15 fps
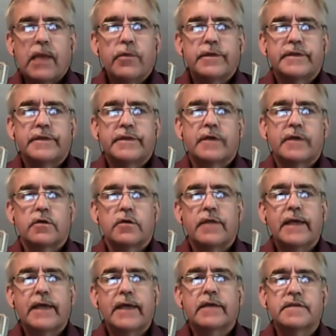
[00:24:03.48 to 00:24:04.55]
to tell you. They
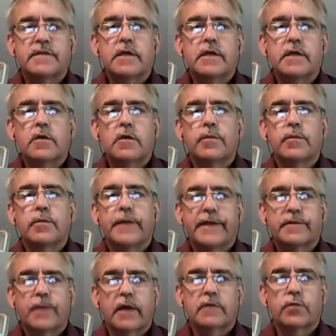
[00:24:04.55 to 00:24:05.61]
can see your blind
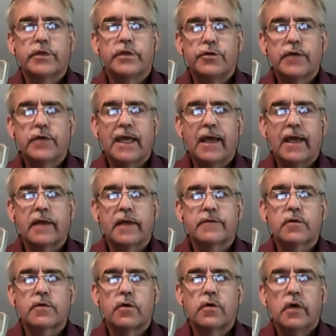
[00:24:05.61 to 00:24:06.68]
spots when you can't.
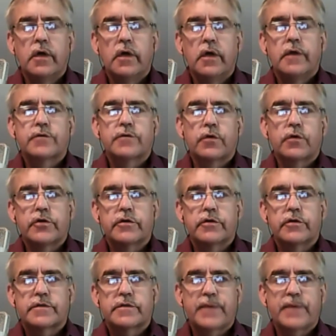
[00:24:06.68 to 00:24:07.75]
So your
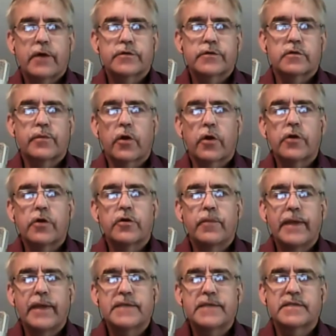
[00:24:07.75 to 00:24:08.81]
spouse or partner
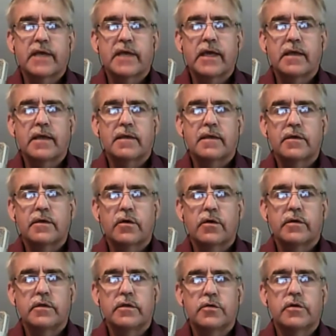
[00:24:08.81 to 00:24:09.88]
may say,
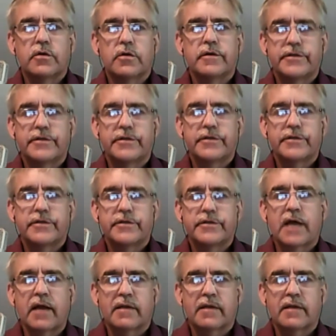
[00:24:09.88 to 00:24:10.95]
you're just not
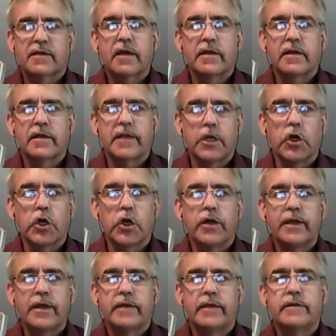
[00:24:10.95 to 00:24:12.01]
cutting it
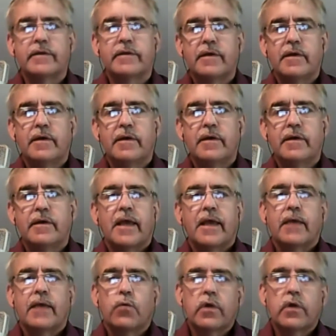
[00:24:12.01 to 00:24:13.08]
here. And
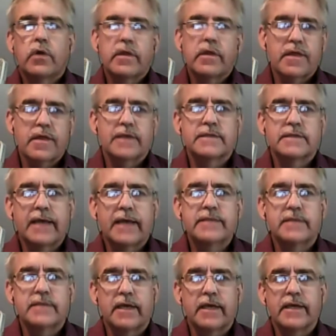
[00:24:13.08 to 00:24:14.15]
one of the things that I
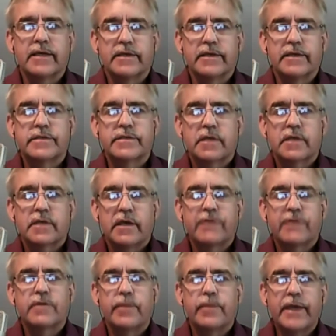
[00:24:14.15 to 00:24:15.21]
say is,
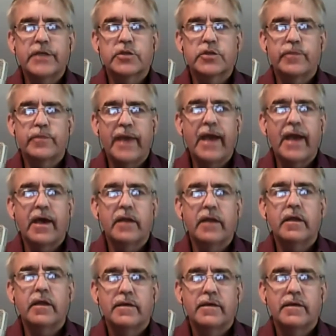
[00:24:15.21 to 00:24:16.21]
if it makes you mad,